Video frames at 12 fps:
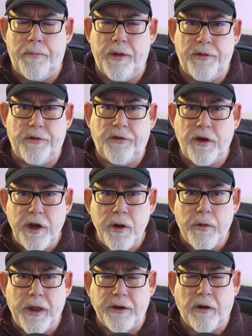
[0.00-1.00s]
But there's a
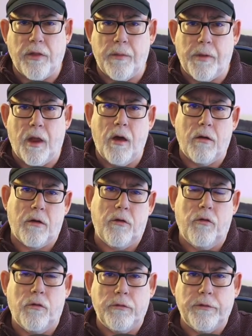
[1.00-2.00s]
new kid on the block
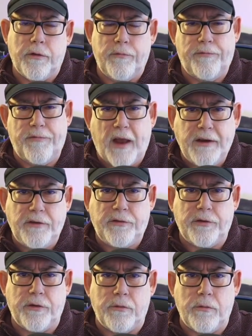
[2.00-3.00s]
called
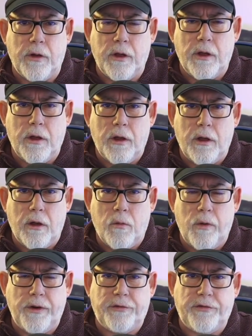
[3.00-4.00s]
Ventu,
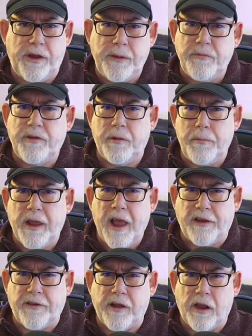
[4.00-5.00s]
which seems to be
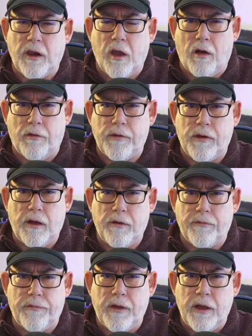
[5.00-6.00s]
getting a lot of
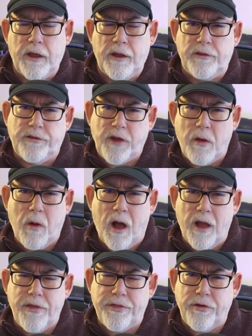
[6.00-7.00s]
love. So
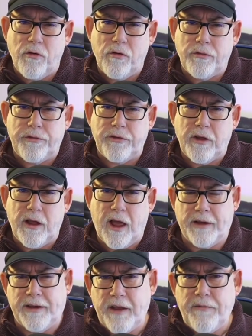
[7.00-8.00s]
I thought
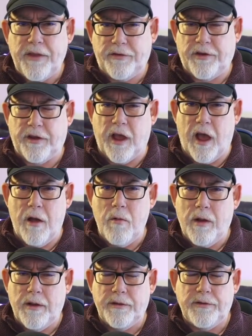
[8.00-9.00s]
I'd give this a
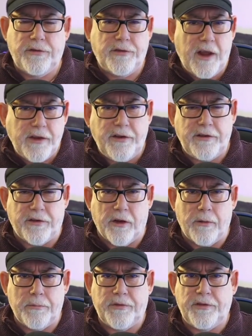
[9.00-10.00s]
go, set it
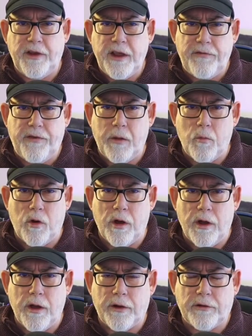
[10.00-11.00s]
up, see if it
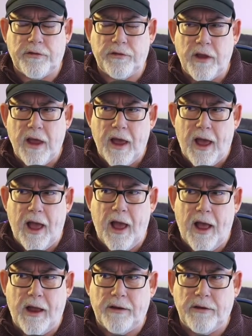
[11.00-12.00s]
works,
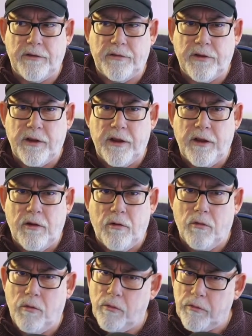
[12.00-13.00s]
and
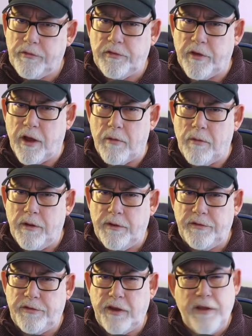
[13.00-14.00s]
also
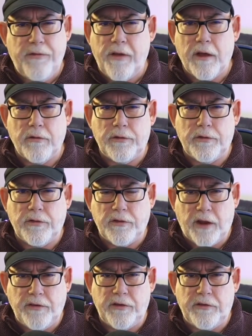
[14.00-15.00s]
see if I could
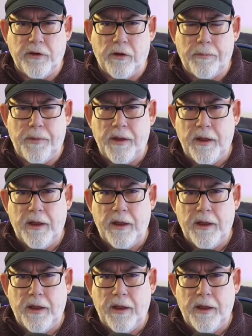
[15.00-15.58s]
set it up